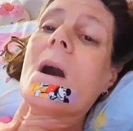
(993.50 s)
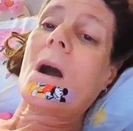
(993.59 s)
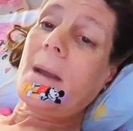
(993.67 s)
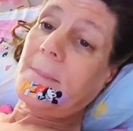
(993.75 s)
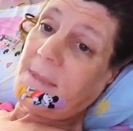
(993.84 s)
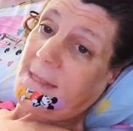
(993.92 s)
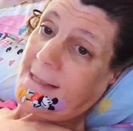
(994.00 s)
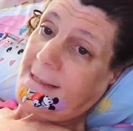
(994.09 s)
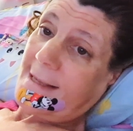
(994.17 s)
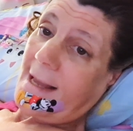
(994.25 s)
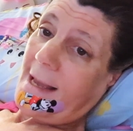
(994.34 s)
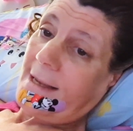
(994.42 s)
I'm just
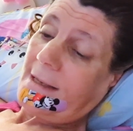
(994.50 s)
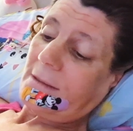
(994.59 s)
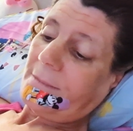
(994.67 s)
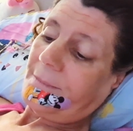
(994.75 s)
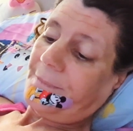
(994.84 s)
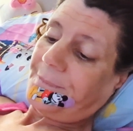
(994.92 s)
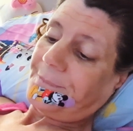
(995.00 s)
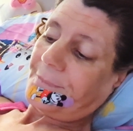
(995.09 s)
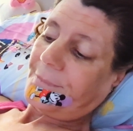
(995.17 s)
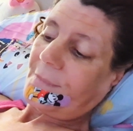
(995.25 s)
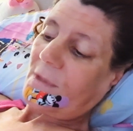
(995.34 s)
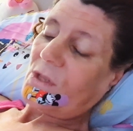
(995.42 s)
saying,
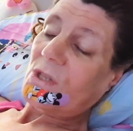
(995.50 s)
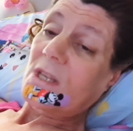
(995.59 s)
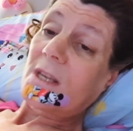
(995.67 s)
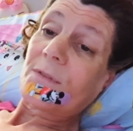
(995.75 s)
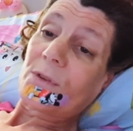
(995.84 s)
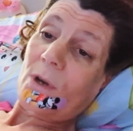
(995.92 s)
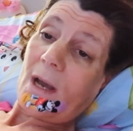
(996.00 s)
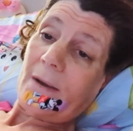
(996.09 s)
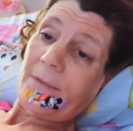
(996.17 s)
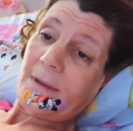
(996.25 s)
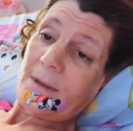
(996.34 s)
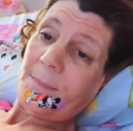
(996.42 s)
if you're
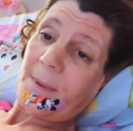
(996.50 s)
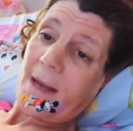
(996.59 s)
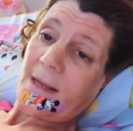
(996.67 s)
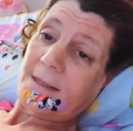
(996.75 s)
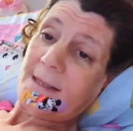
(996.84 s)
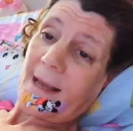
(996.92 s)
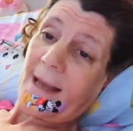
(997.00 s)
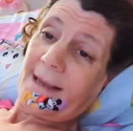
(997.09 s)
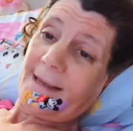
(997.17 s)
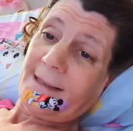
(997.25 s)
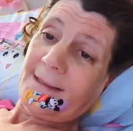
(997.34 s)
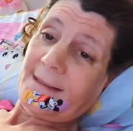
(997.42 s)
having a bad
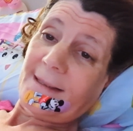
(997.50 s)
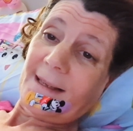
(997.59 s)
day